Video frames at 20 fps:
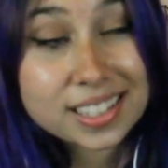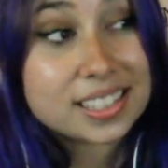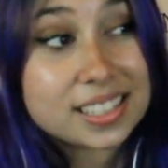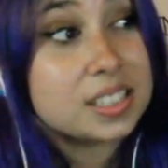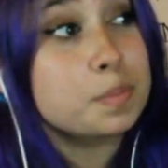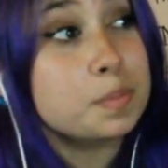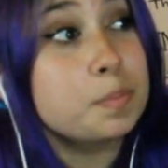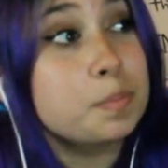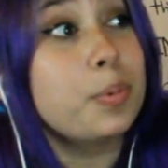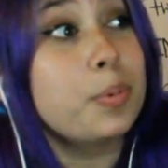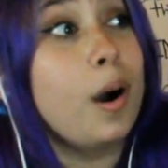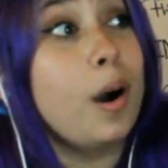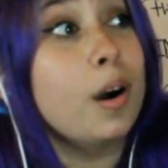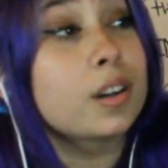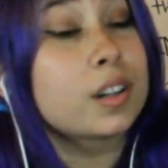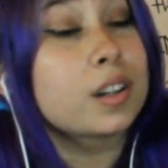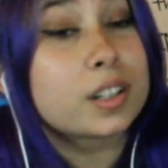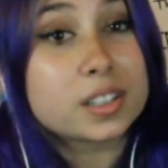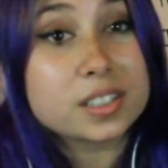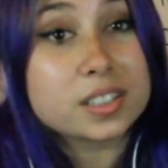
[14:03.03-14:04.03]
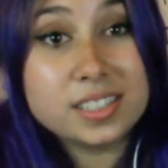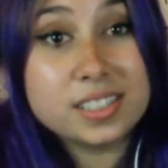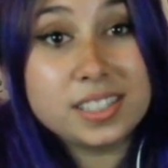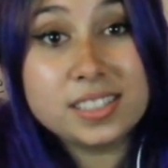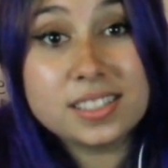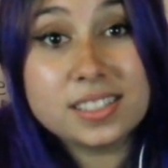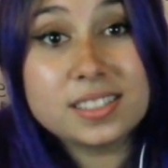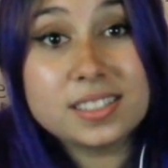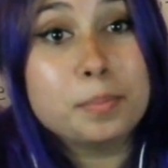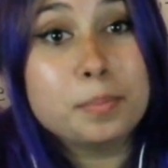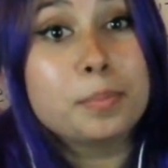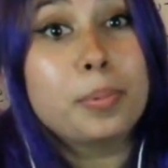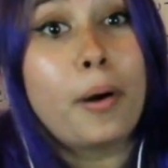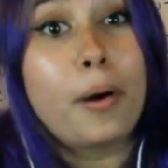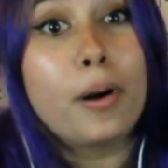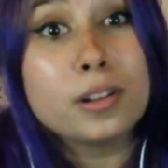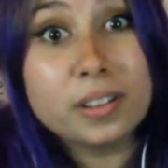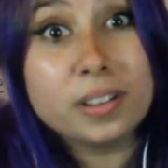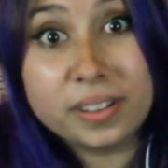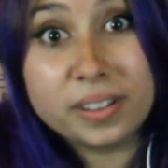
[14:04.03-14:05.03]
He's bonkers. He's
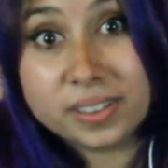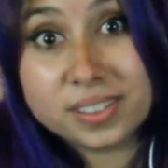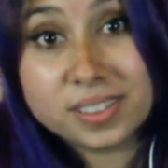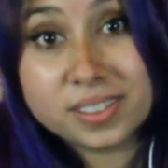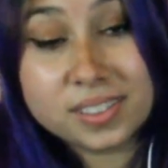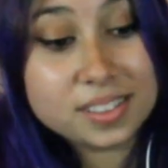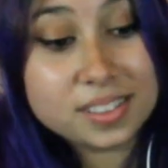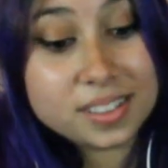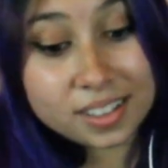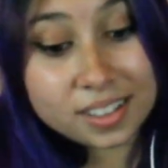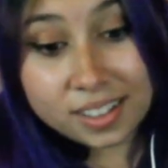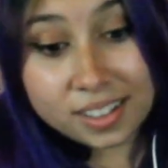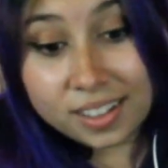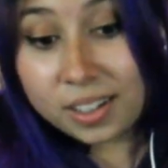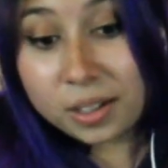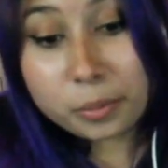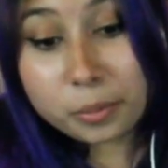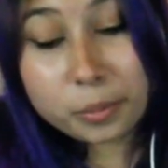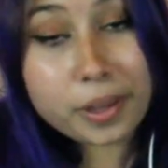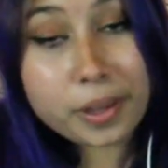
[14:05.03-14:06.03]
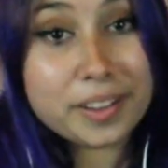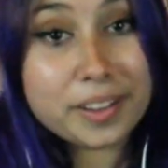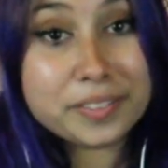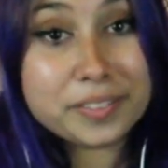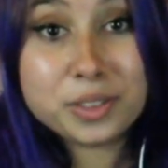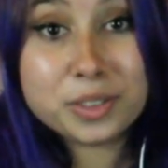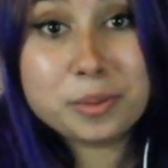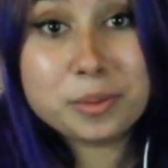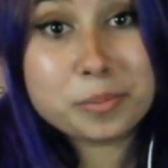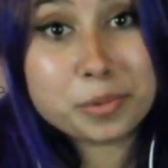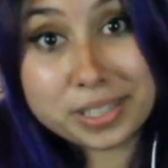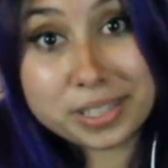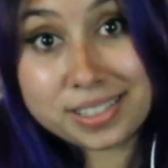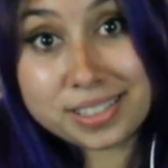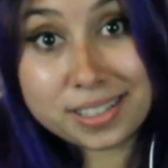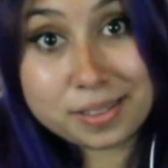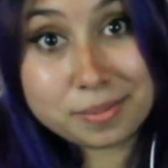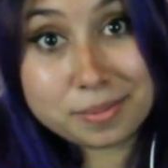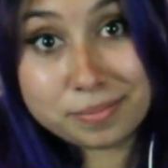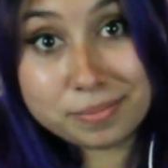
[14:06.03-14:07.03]
bollocks. We have to embrace
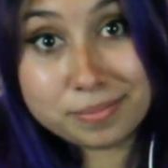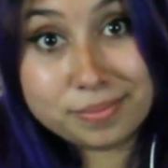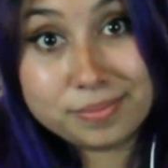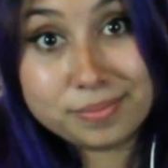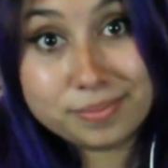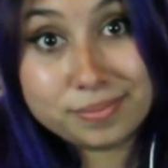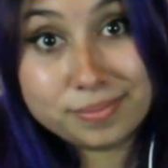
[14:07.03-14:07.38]
him.